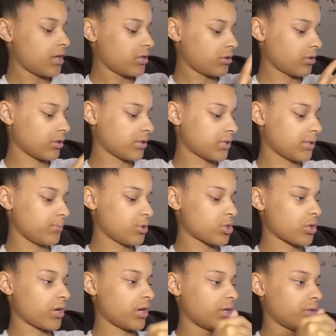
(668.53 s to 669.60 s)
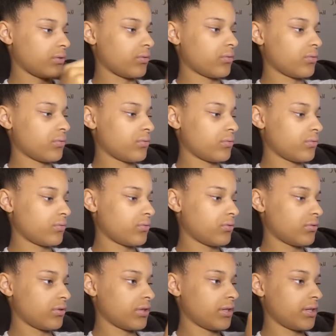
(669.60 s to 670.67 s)
You're going to see me try it
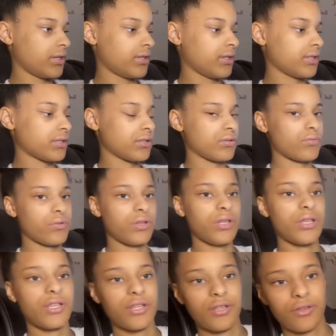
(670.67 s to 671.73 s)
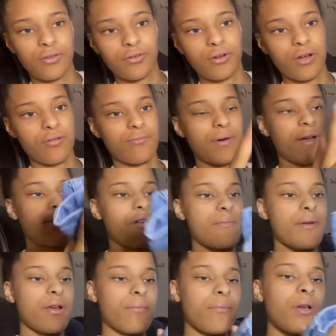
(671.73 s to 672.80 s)
on. This is really cute. I buy from
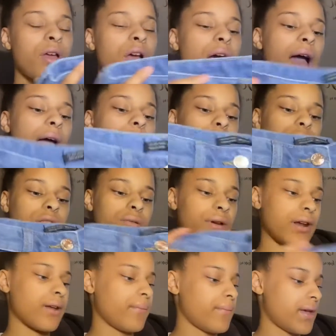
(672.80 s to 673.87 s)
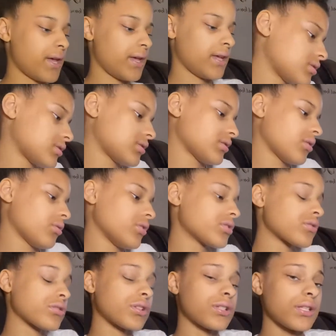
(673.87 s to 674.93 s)
it. I really recommend. Oh, this
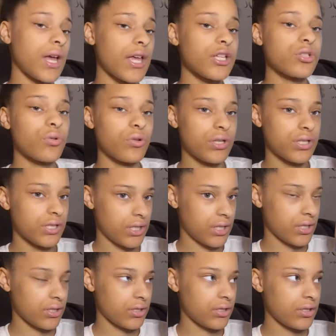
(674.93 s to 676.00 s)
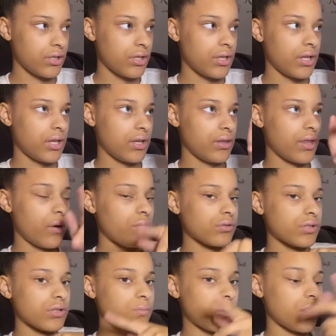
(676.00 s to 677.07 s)
was a size 26. And that was
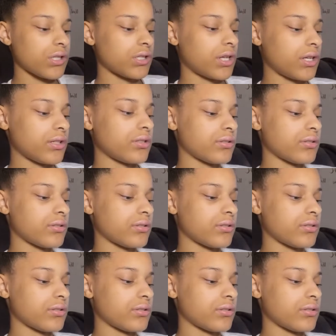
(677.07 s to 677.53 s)
the smallest size.